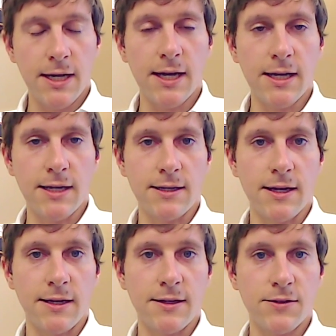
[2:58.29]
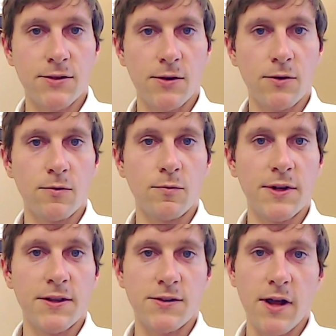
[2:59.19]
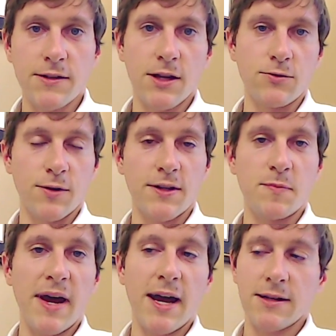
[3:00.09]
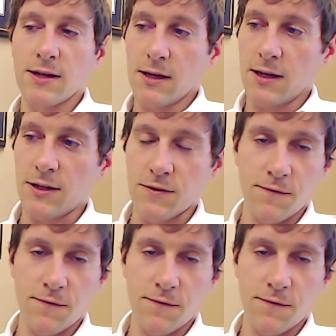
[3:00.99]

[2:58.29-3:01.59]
And so when the slot schedule gets back, it's